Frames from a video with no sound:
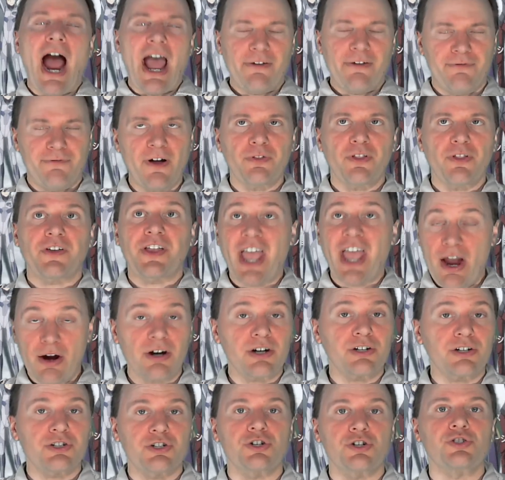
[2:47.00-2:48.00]
felt the
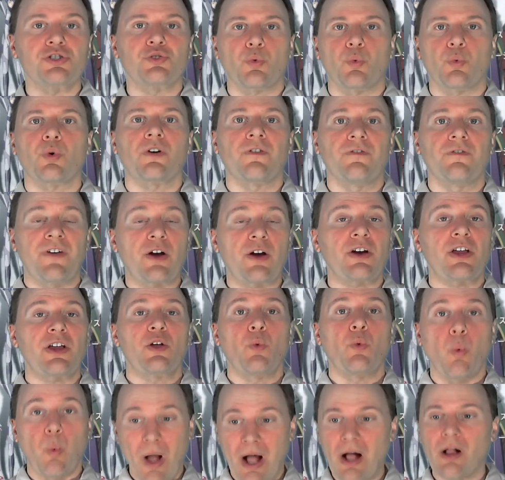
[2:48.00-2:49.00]
characters were very
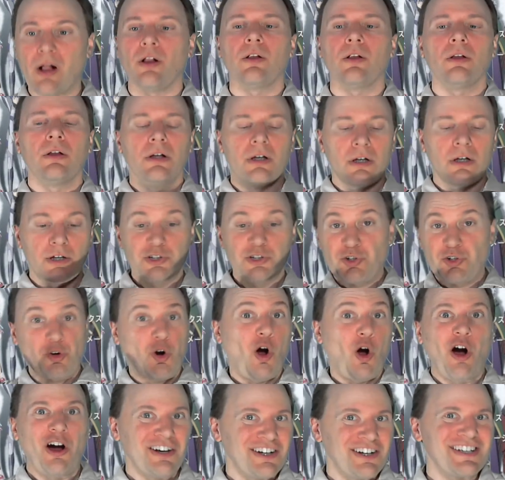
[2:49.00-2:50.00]
well
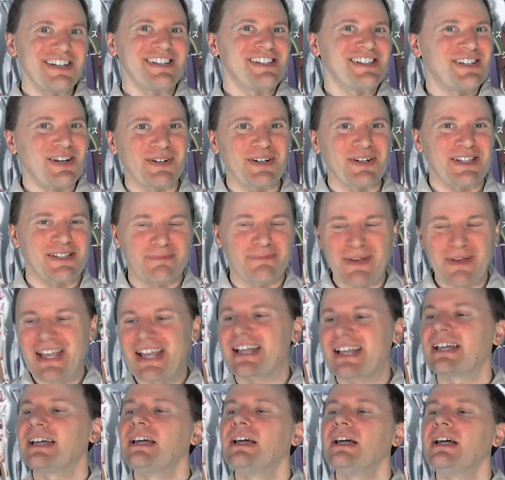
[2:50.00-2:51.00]
drawn, so to
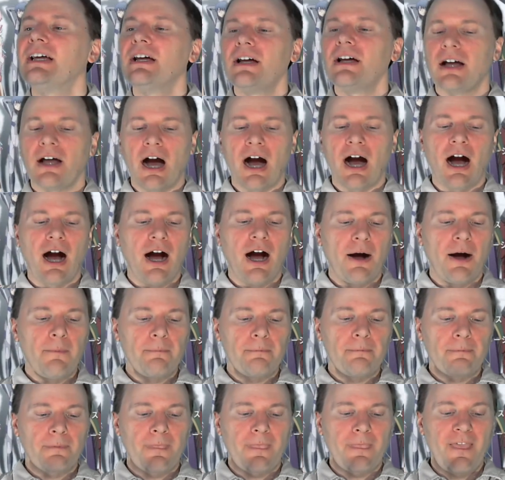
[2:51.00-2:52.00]
speak.
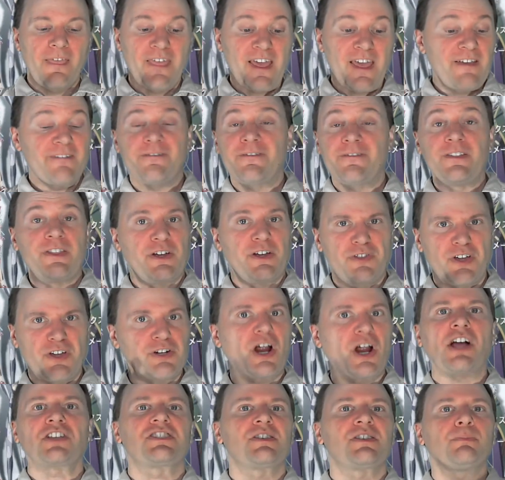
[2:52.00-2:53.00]
They're
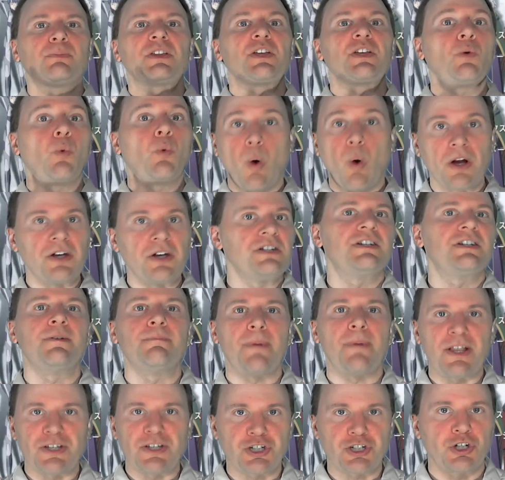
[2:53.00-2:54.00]
not simply
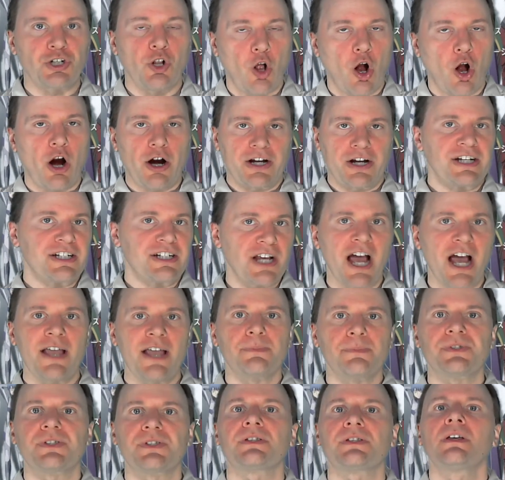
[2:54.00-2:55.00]
one-dimensional
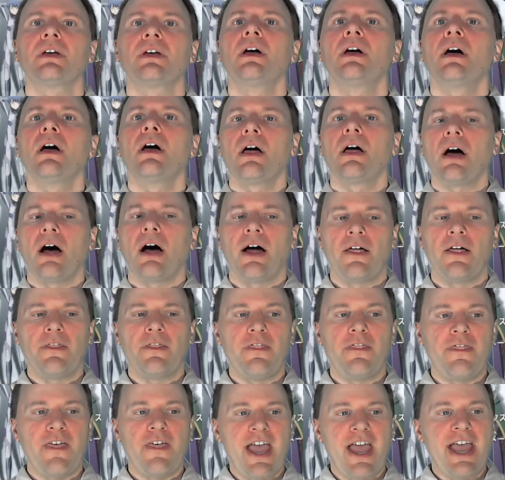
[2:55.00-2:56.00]
archetypes.
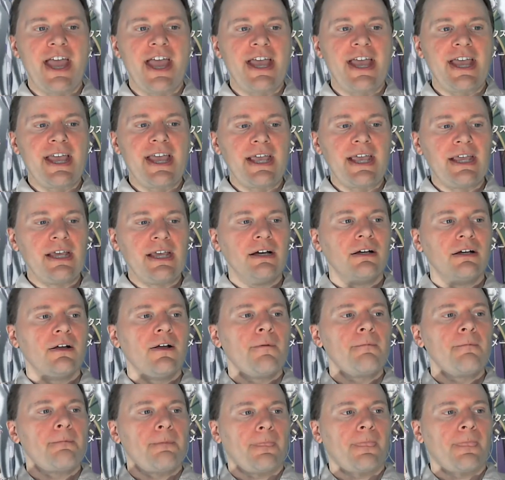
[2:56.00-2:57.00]
They
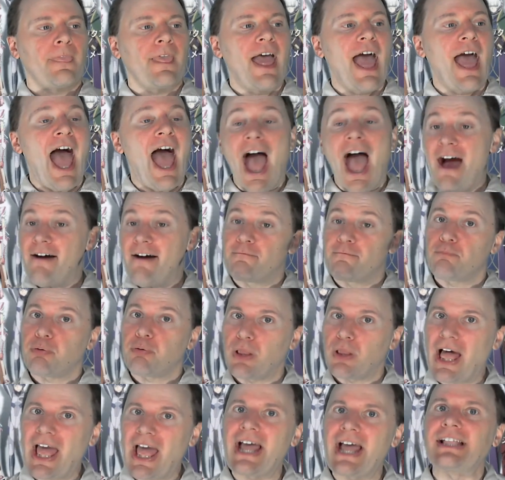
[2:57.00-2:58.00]
have
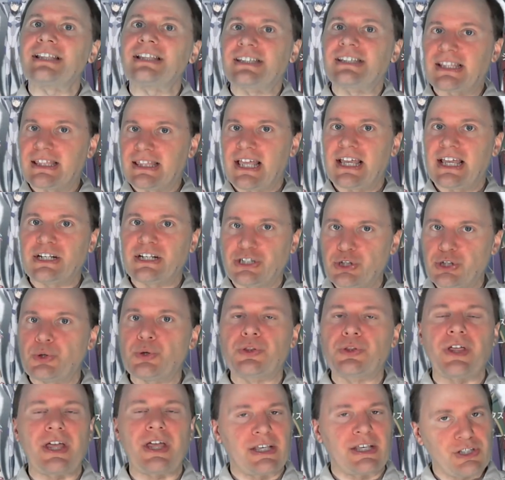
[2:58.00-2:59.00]
plans and they do
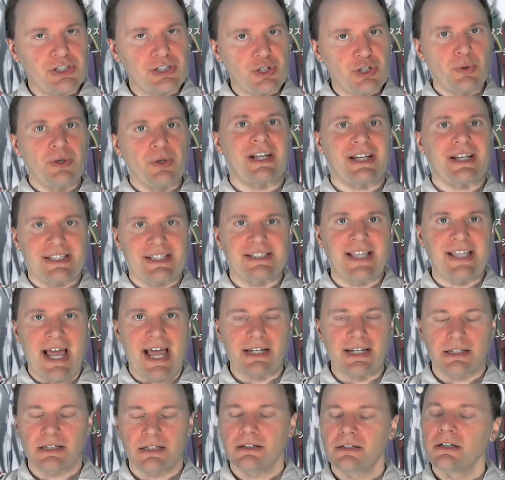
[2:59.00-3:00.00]
things to an
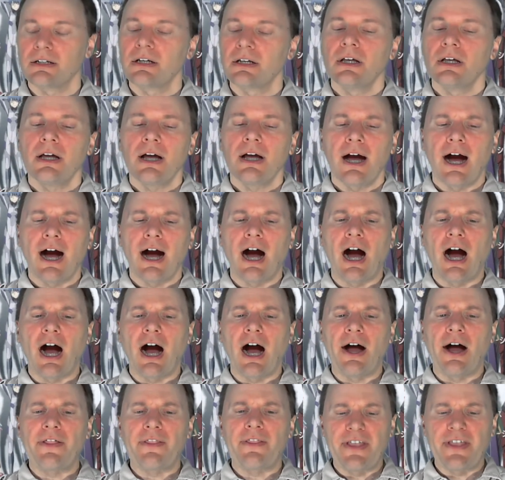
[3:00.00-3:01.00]
extent.
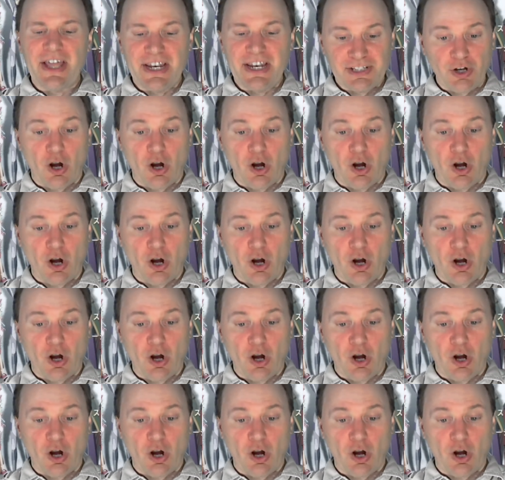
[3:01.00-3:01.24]
It is